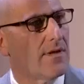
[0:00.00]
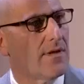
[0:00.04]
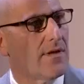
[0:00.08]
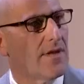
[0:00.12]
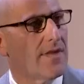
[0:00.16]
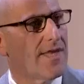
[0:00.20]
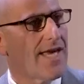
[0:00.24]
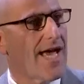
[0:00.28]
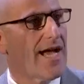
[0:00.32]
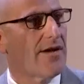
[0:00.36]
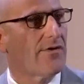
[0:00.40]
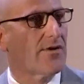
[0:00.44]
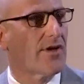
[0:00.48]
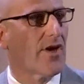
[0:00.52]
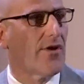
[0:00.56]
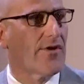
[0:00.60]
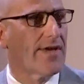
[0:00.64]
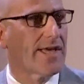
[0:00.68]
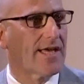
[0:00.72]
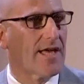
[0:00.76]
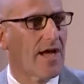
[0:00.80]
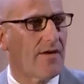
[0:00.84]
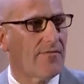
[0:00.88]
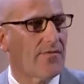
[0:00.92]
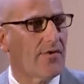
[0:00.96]
The
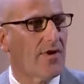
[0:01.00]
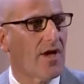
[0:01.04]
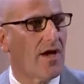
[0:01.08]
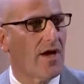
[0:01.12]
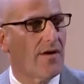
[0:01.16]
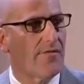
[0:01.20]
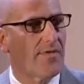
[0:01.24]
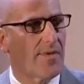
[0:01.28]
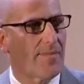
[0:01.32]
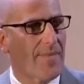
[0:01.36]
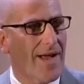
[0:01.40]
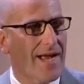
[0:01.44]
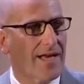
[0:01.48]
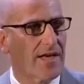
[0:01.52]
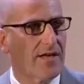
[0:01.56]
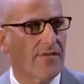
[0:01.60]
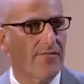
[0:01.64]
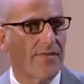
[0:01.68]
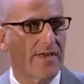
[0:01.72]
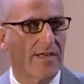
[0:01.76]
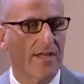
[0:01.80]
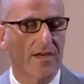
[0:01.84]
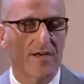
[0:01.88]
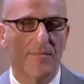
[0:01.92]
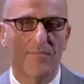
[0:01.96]
outgoing governor of the Bank of
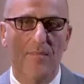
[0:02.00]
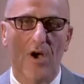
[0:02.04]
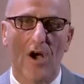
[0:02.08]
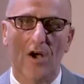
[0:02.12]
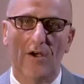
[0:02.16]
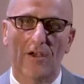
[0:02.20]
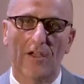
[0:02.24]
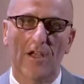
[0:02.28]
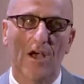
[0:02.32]
England, Mark